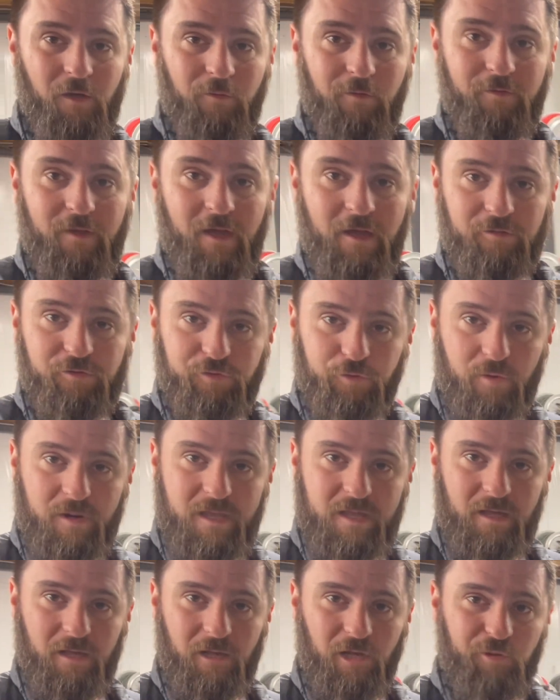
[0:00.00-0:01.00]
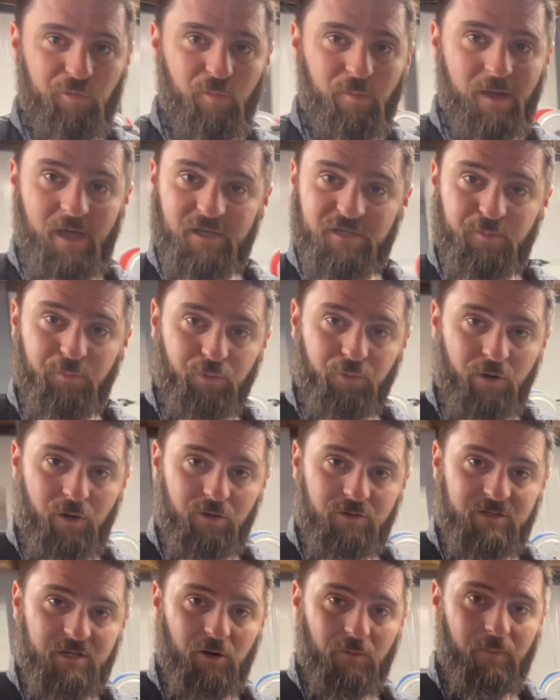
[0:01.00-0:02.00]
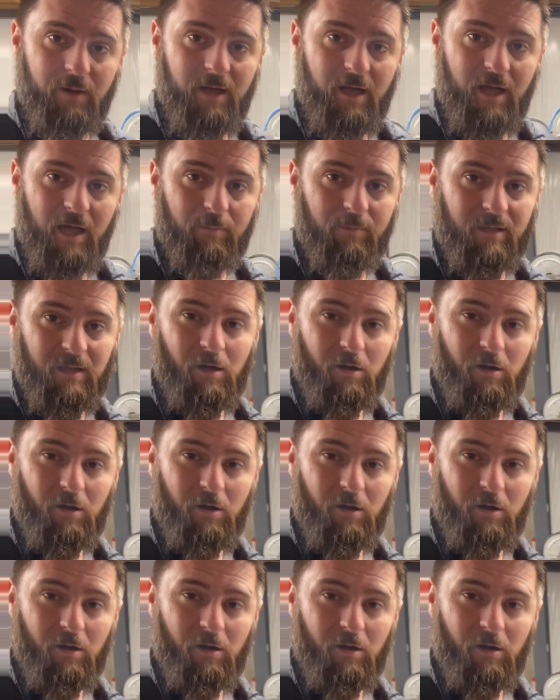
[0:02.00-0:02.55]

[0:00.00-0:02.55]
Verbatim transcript: We've got three Illumimax Pros here behind me.